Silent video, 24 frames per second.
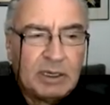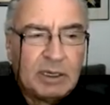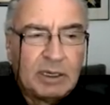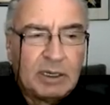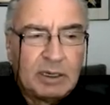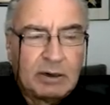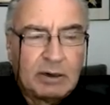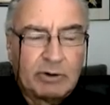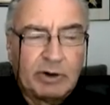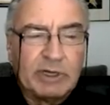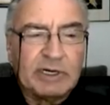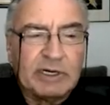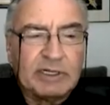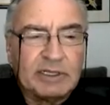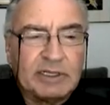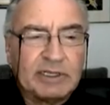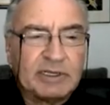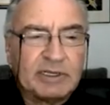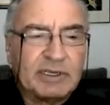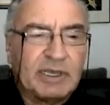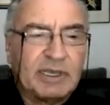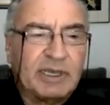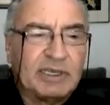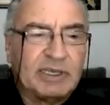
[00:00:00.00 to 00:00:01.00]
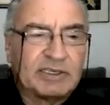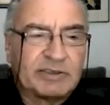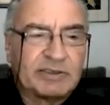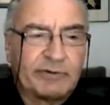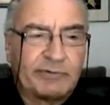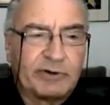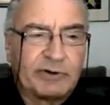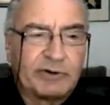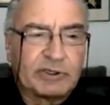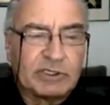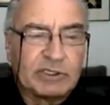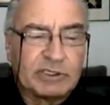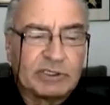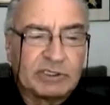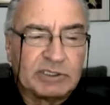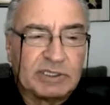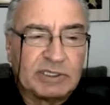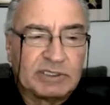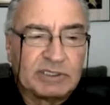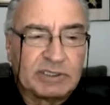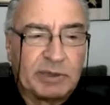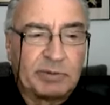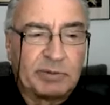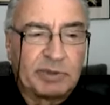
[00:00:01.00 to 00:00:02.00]
Renal insufficiency
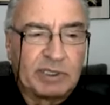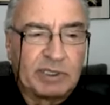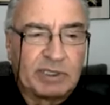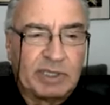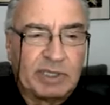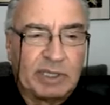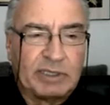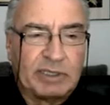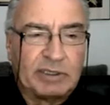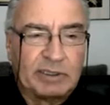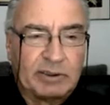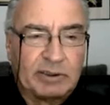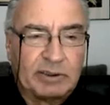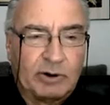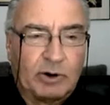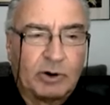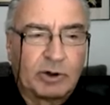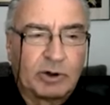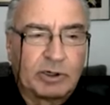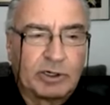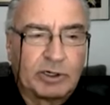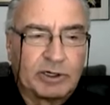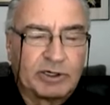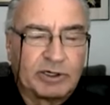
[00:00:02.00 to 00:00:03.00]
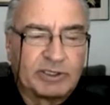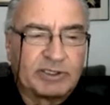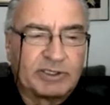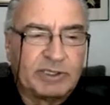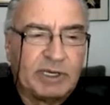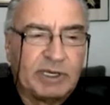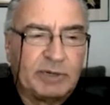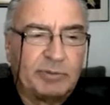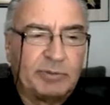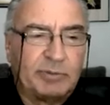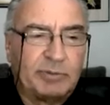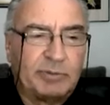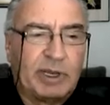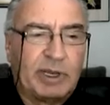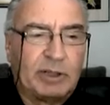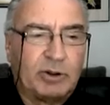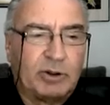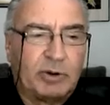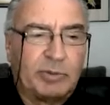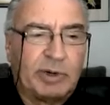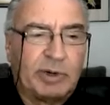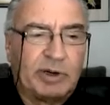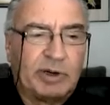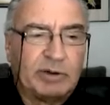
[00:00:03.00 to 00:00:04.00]
is something that occurs in
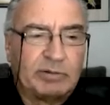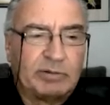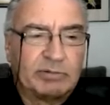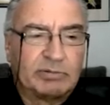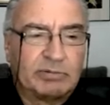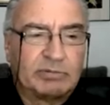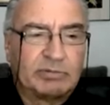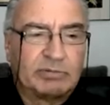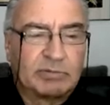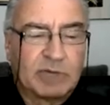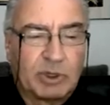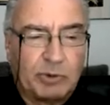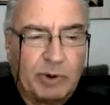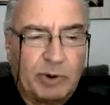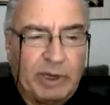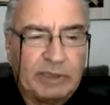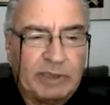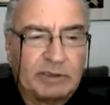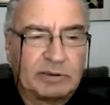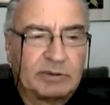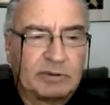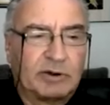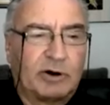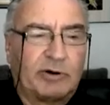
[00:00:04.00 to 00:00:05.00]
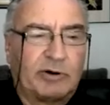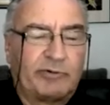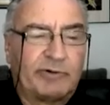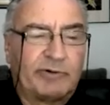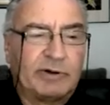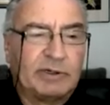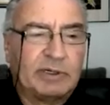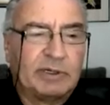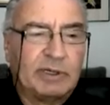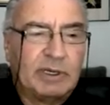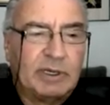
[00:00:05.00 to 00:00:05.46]
myeloma quite often,